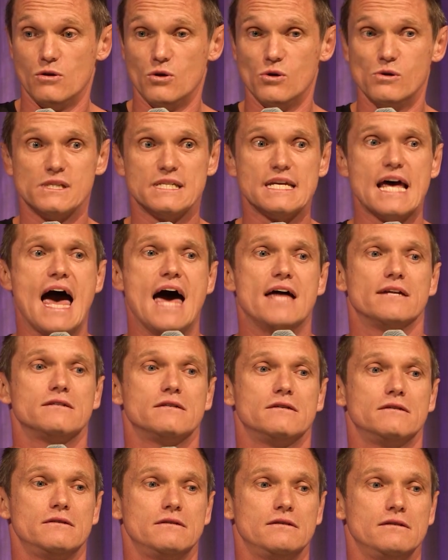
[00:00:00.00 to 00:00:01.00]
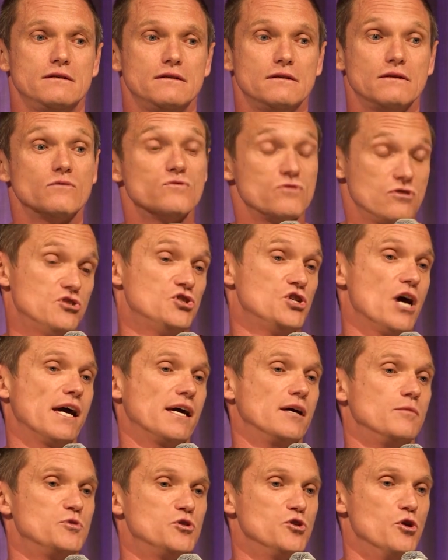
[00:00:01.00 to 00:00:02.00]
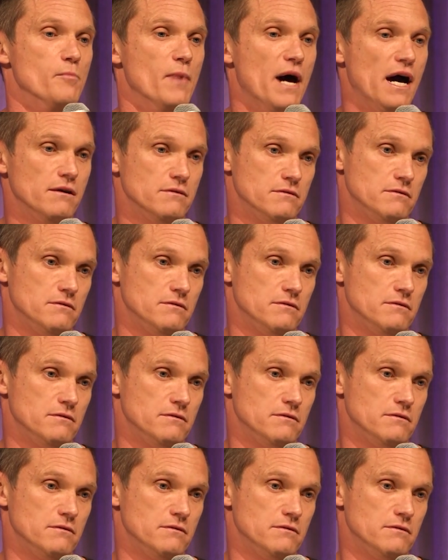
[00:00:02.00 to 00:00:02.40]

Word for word: Who's that? Jacob Zuma.